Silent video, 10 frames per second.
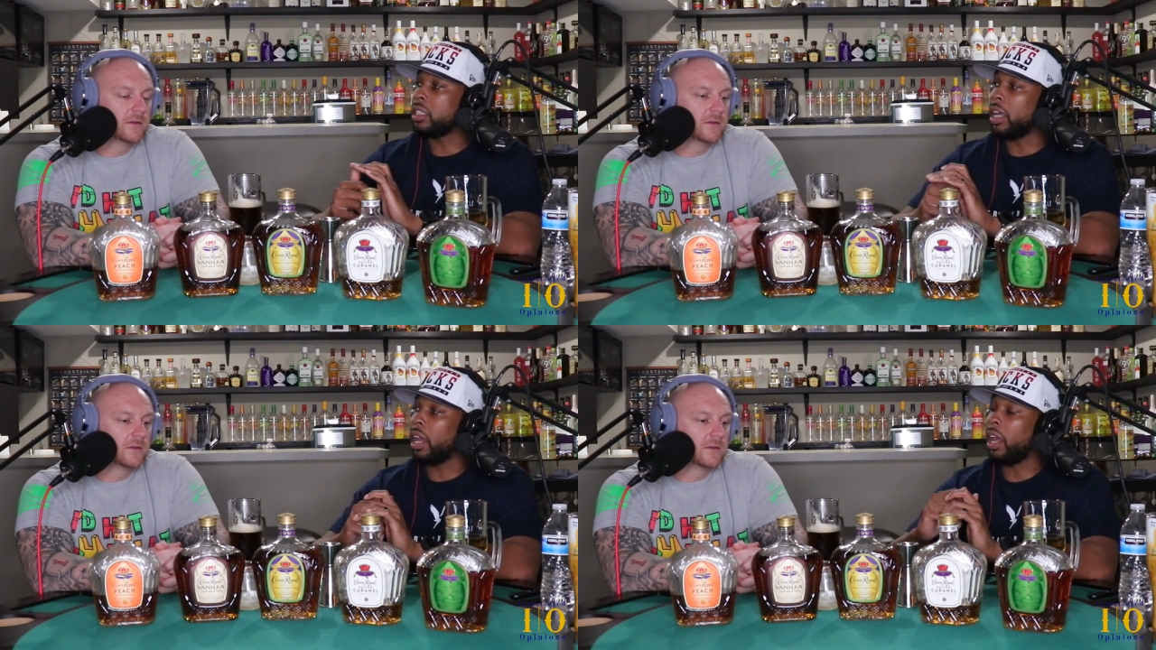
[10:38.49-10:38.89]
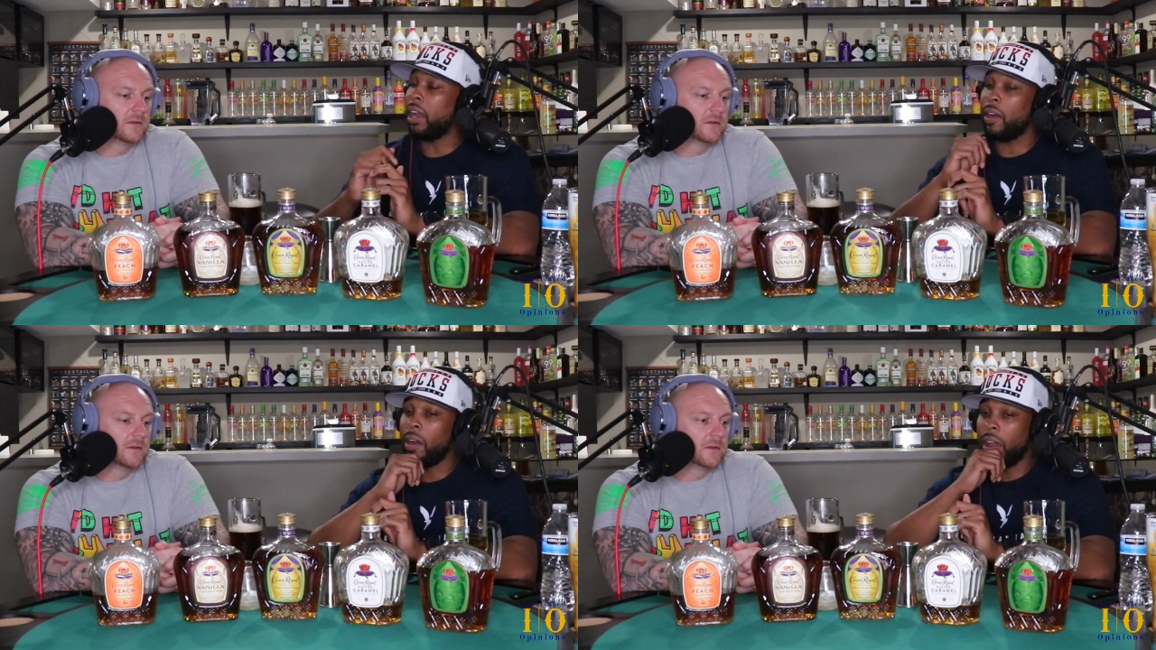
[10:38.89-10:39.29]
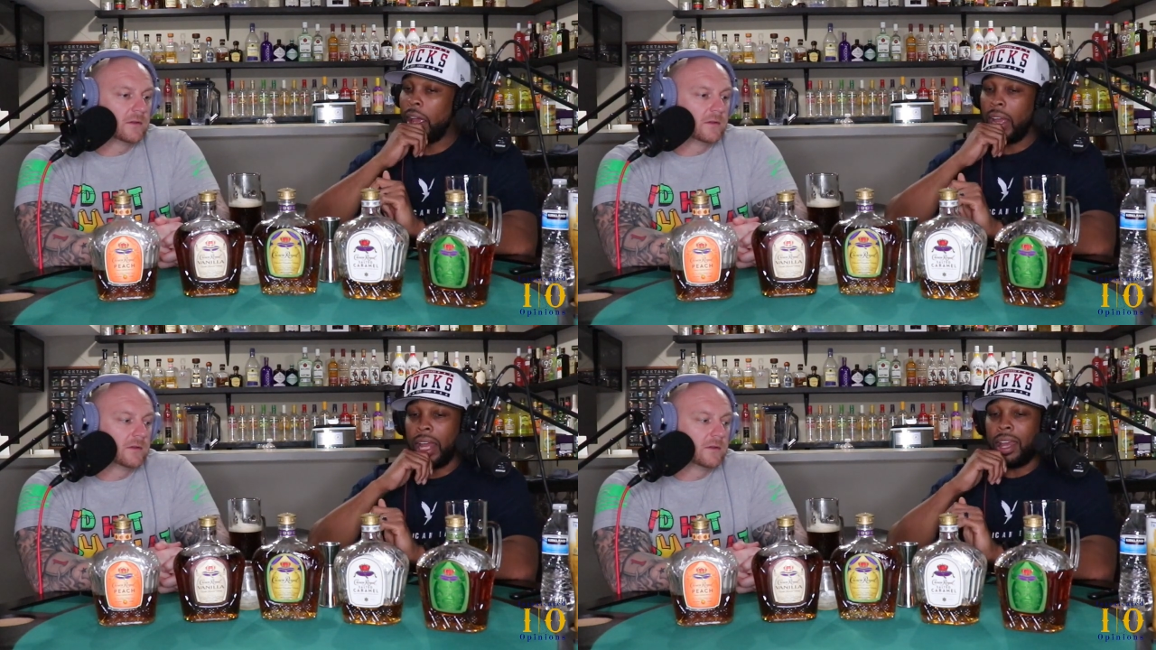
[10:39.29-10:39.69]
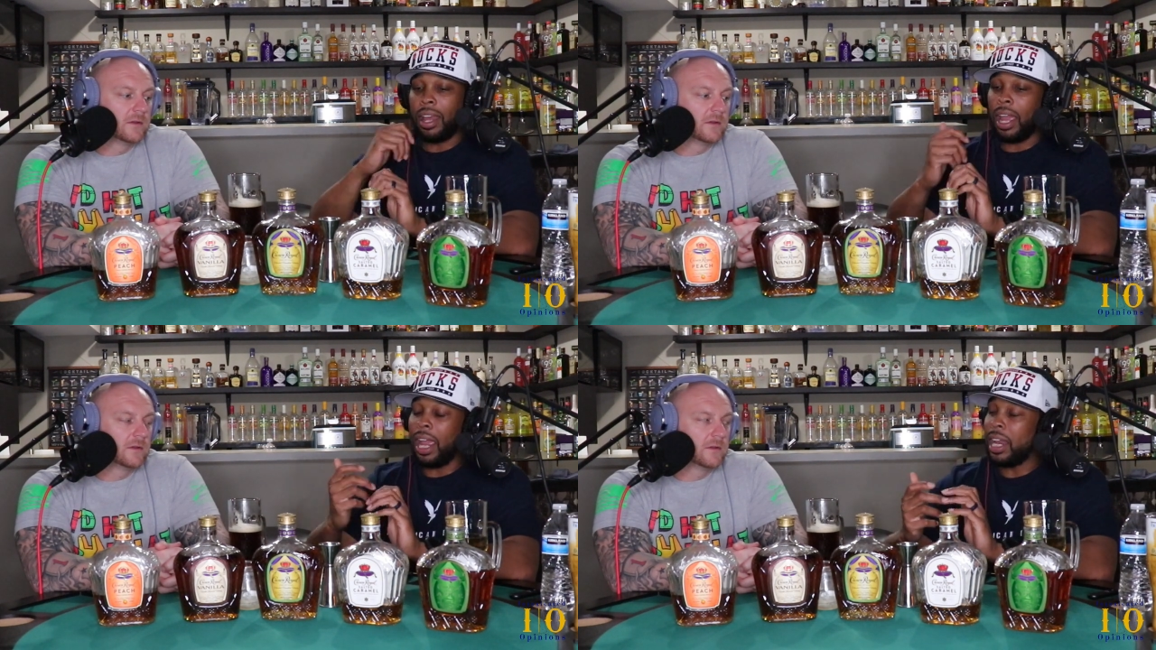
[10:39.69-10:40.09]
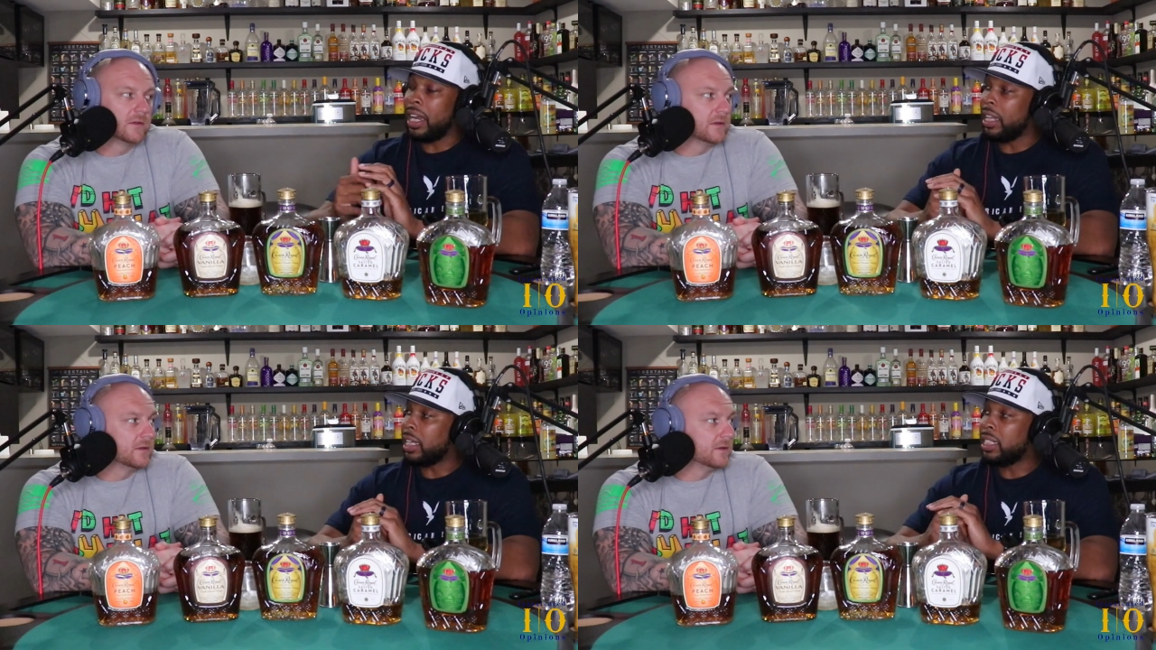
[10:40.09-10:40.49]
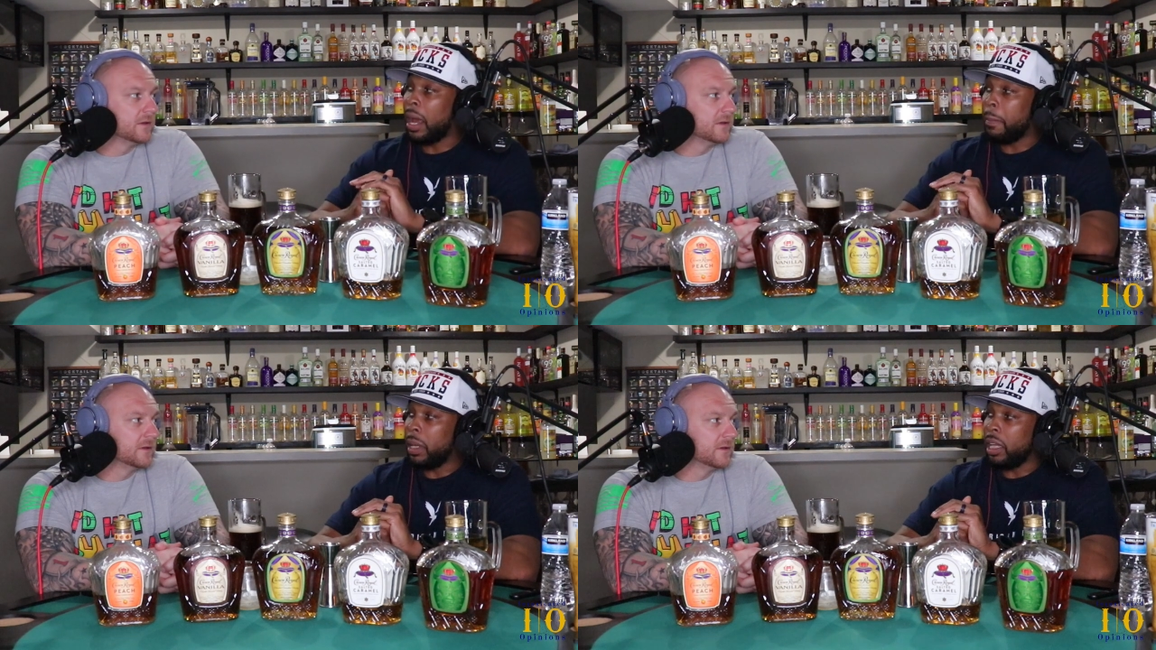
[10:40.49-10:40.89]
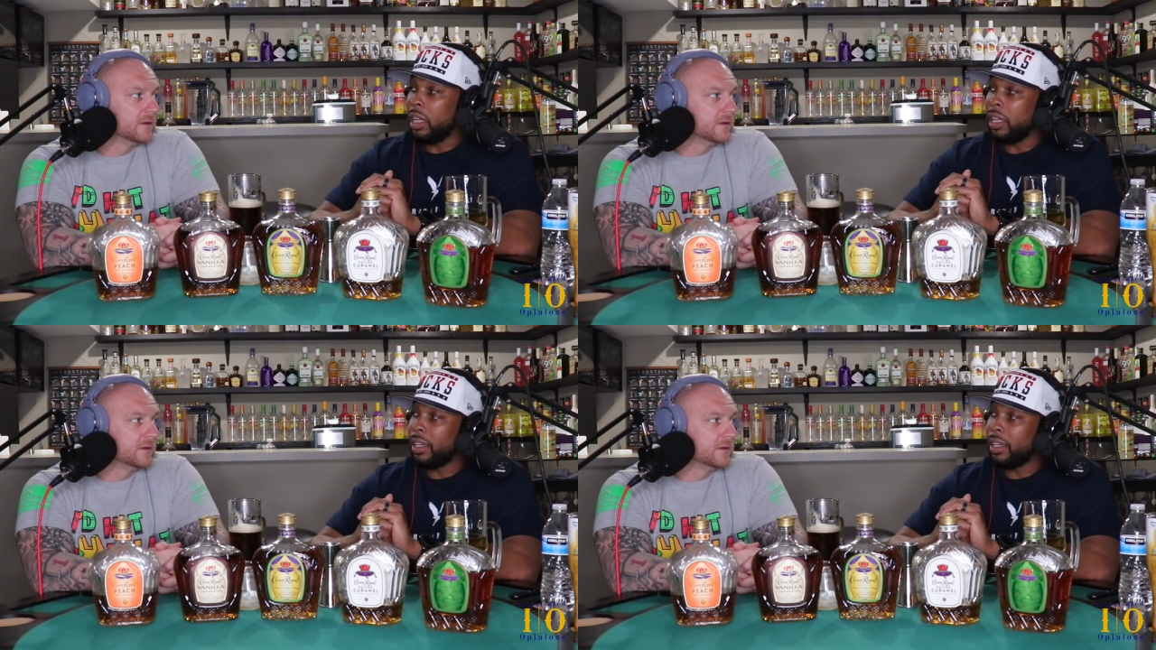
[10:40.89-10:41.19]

Speaker 1: the hair. And that's not me.